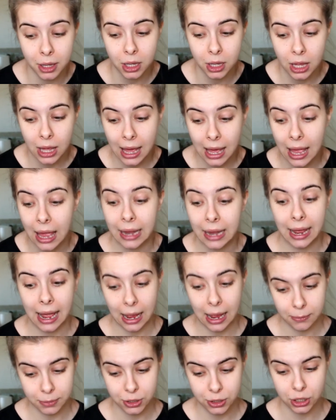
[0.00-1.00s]
an
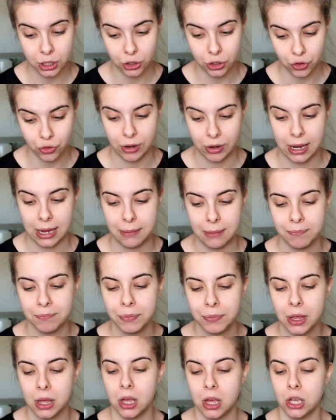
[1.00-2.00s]
absolute dream.
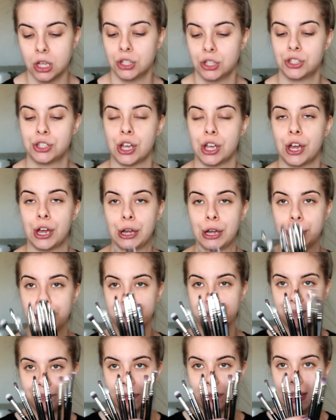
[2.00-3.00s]

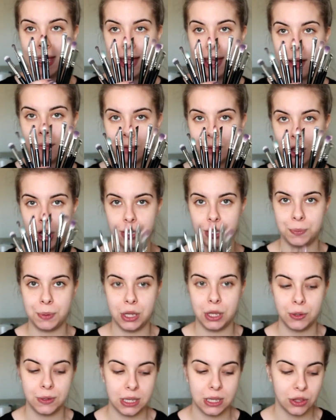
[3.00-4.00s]
So yeah, I'm going to be
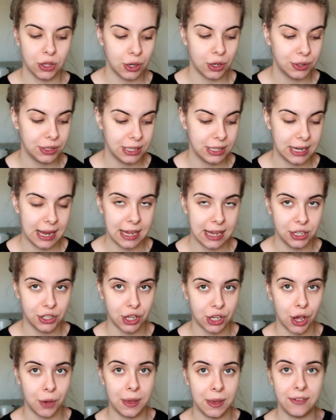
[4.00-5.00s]
using those today.
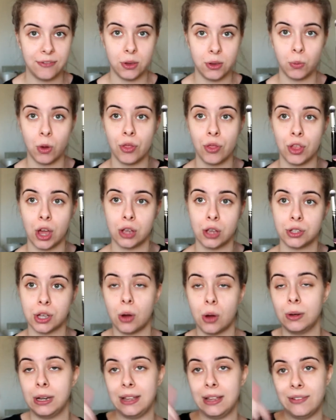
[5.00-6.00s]
So if you want those,
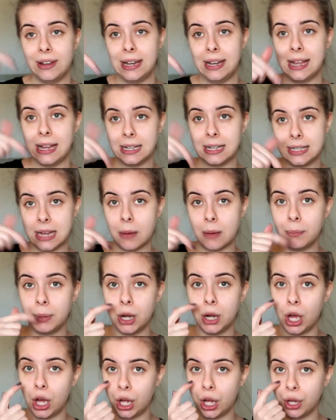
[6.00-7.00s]
I'll leave a link down
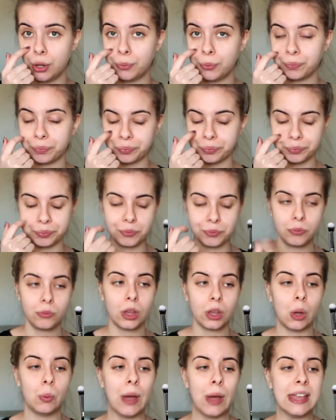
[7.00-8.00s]
below
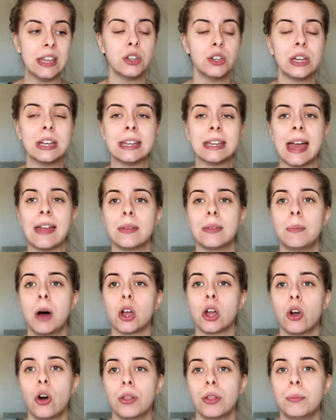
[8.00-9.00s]
where you can get them.
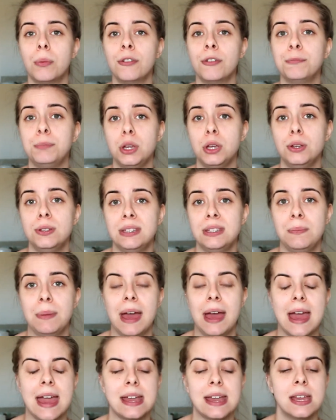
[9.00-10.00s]
I got them off Beauty
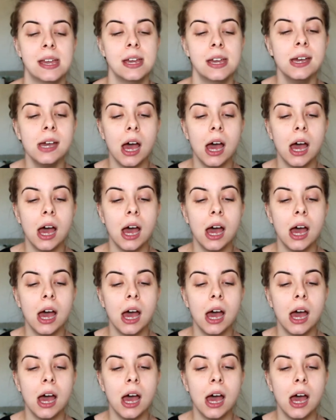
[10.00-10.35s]
Bay,